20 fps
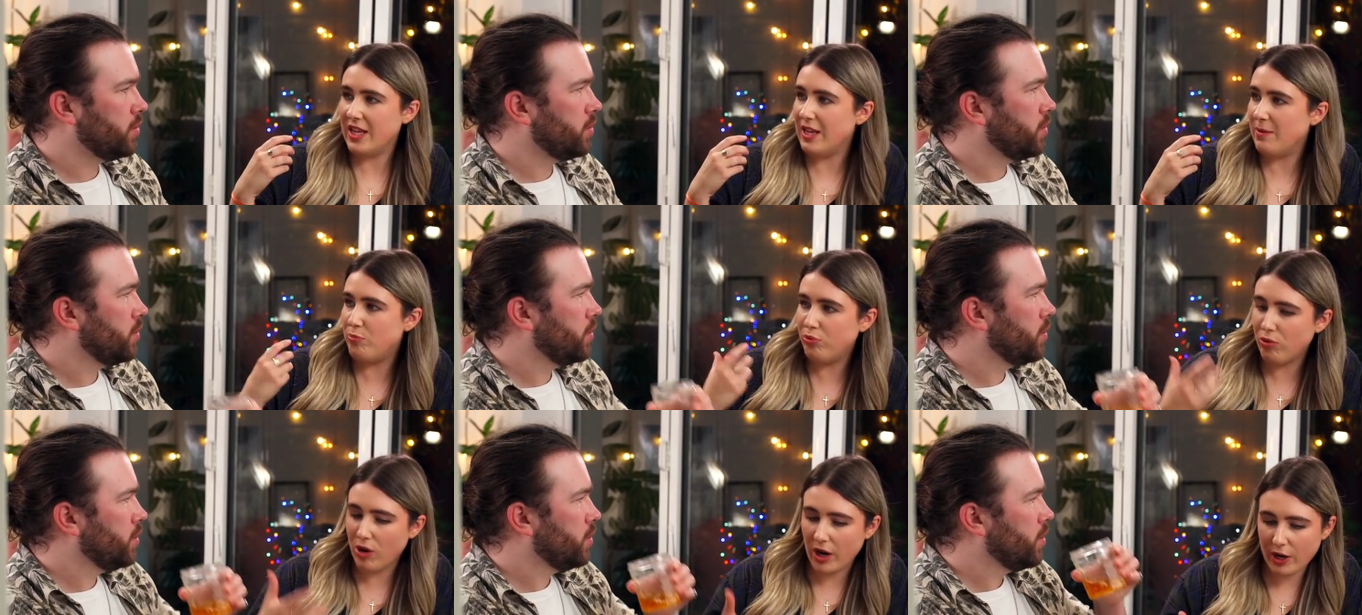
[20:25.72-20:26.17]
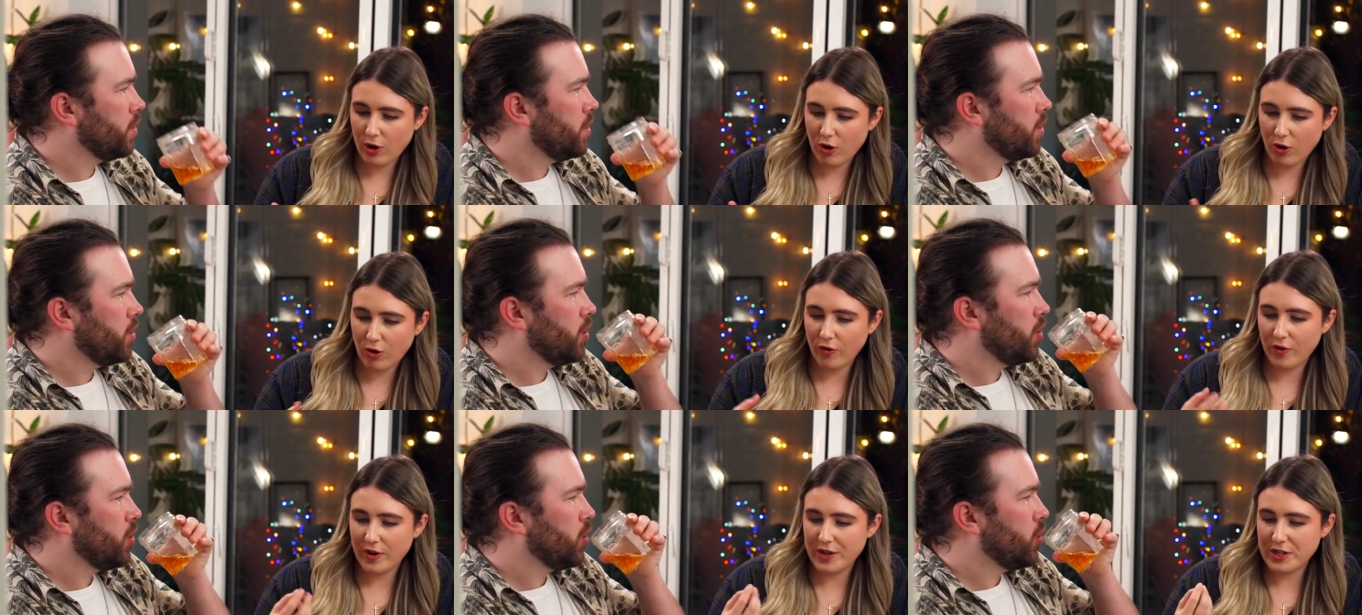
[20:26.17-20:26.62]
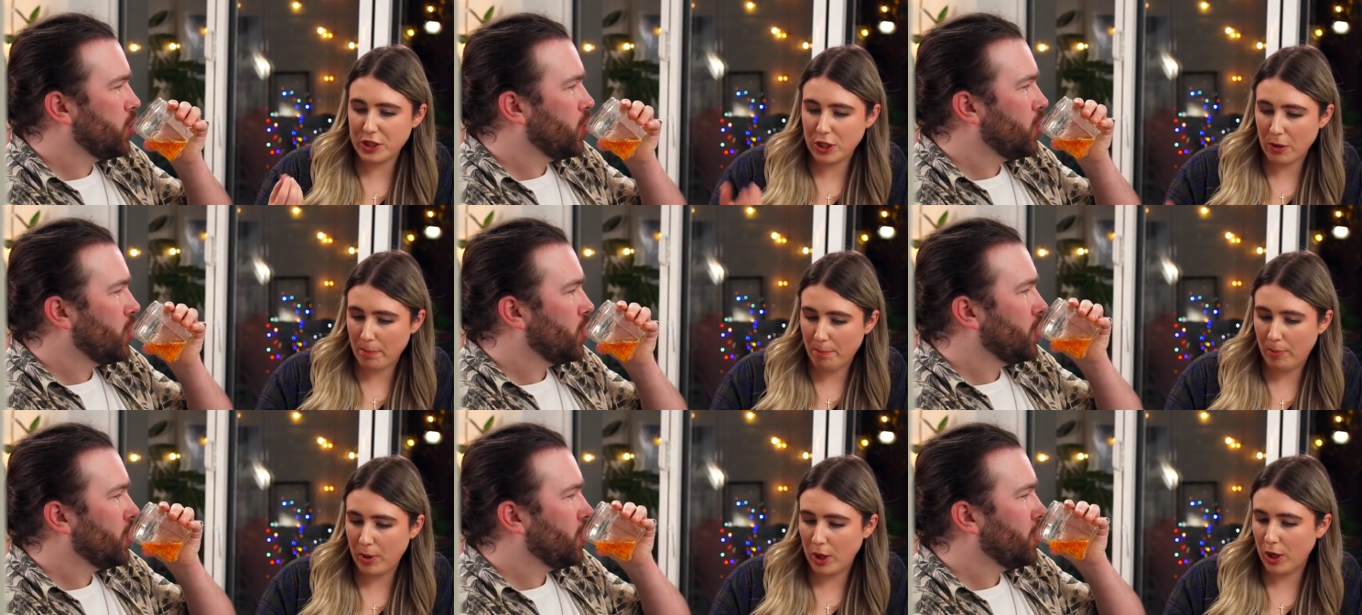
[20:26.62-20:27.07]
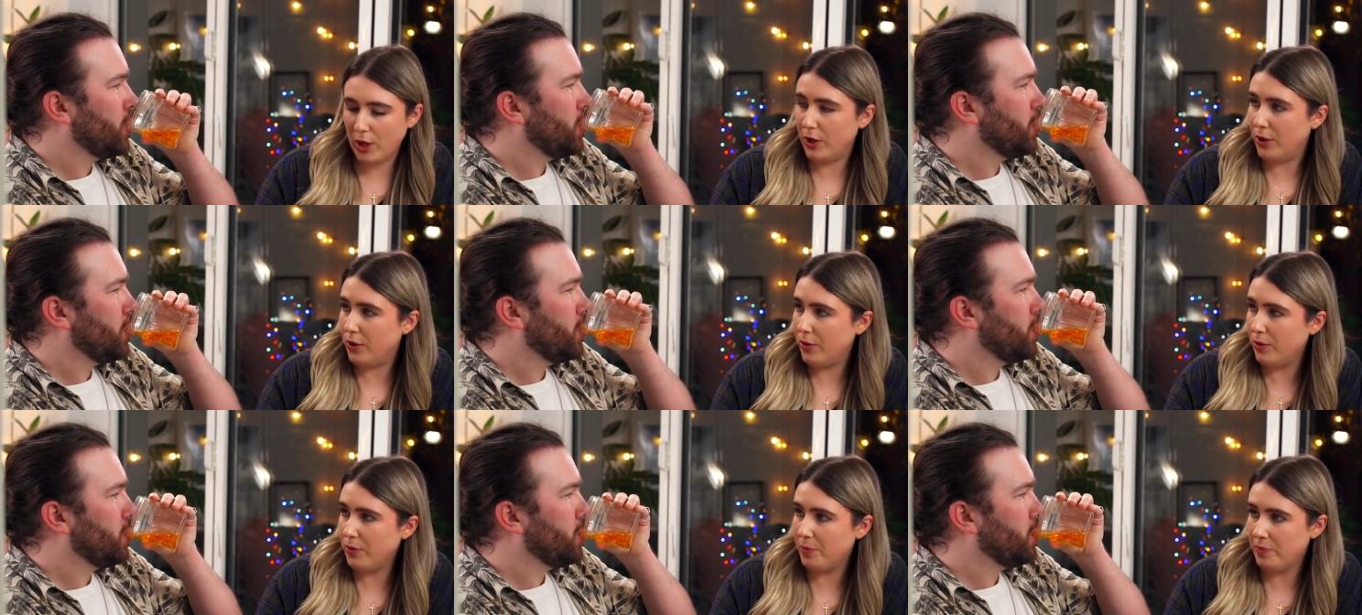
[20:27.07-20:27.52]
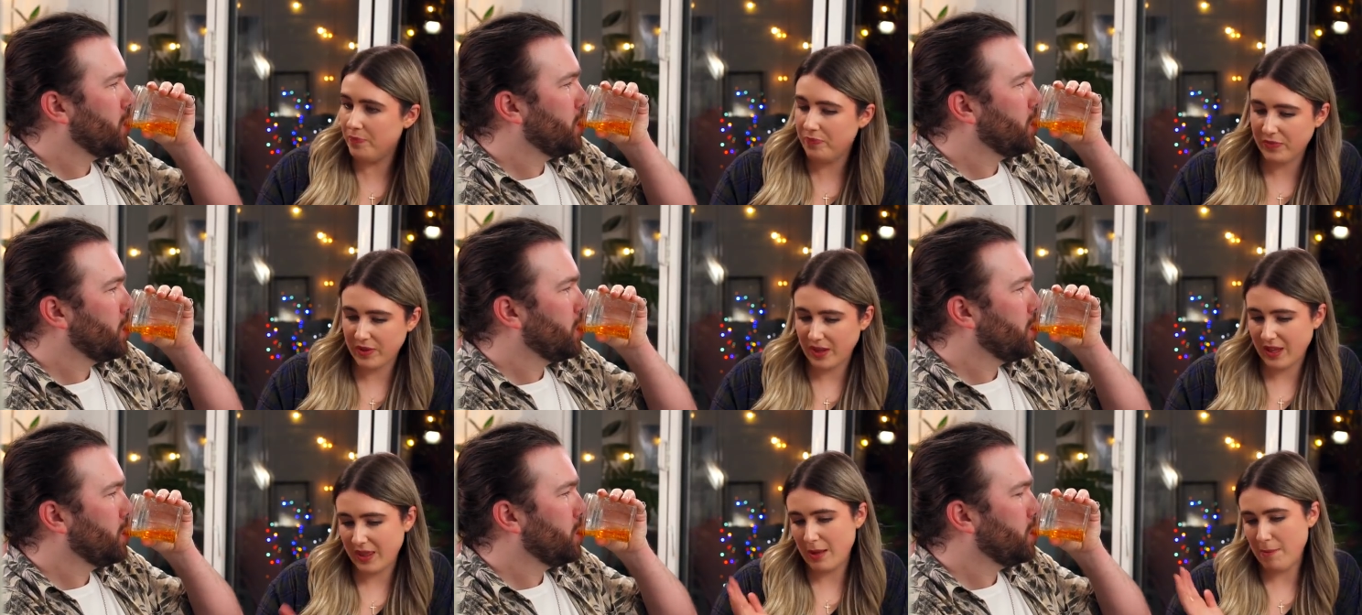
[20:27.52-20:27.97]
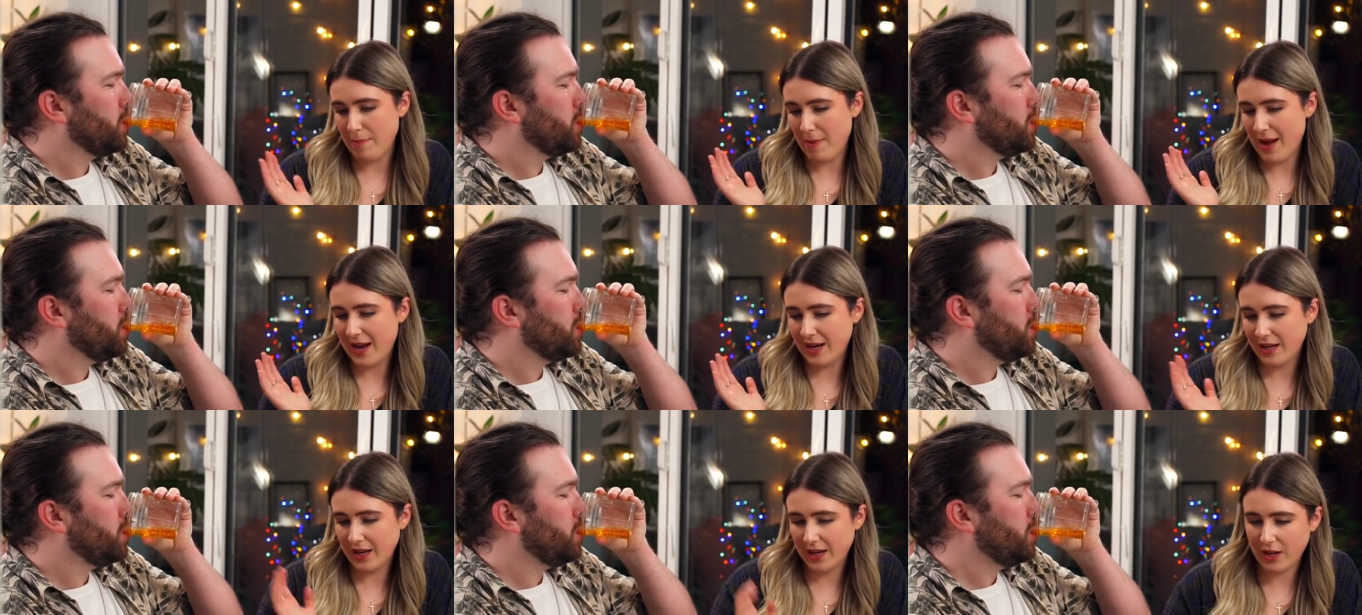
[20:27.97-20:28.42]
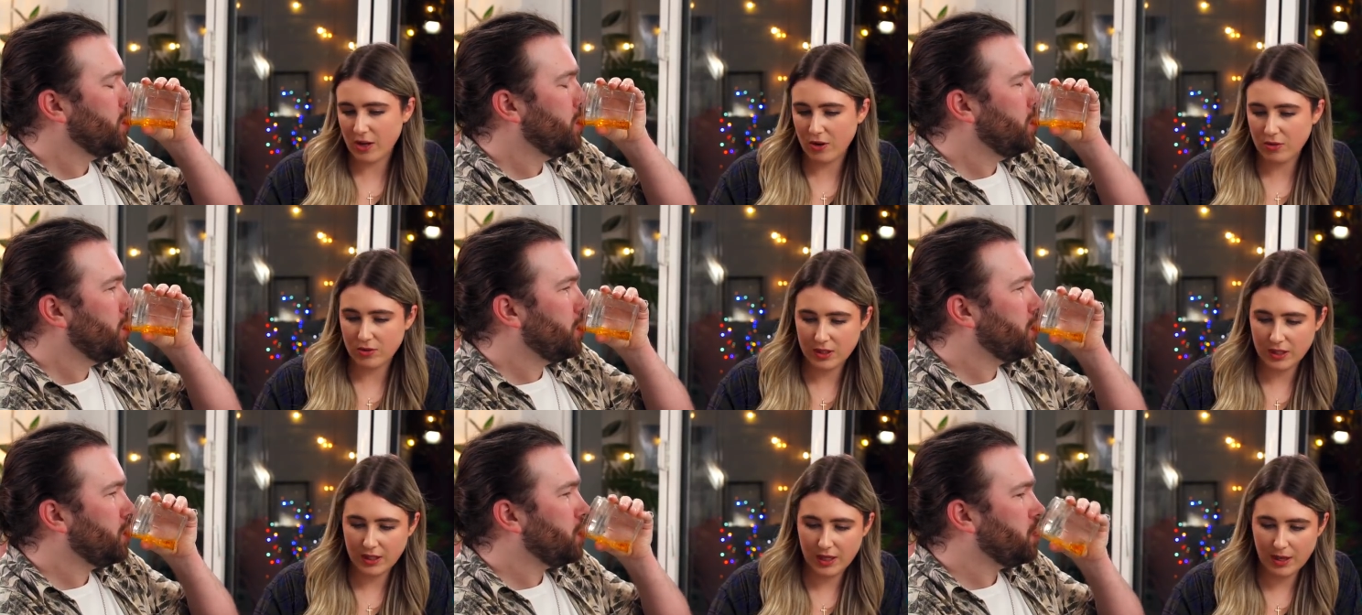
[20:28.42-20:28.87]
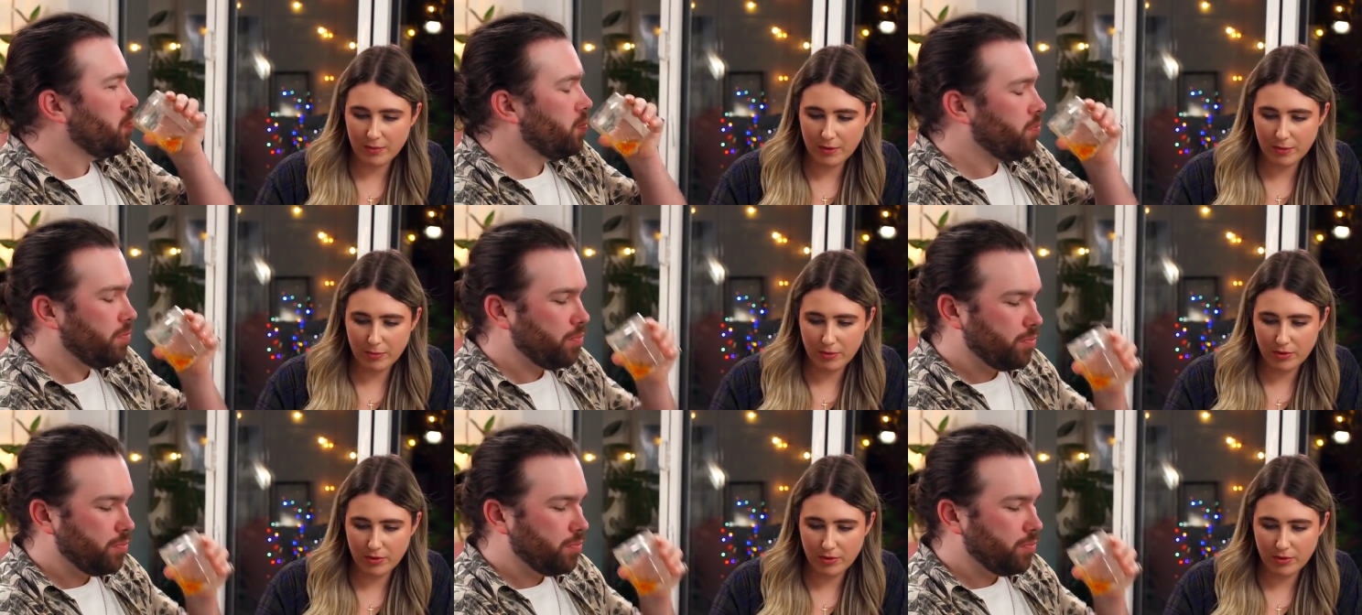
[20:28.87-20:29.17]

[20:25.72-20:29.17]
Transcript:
Speaker 1: the bright orange, the blue, and the man like holding up the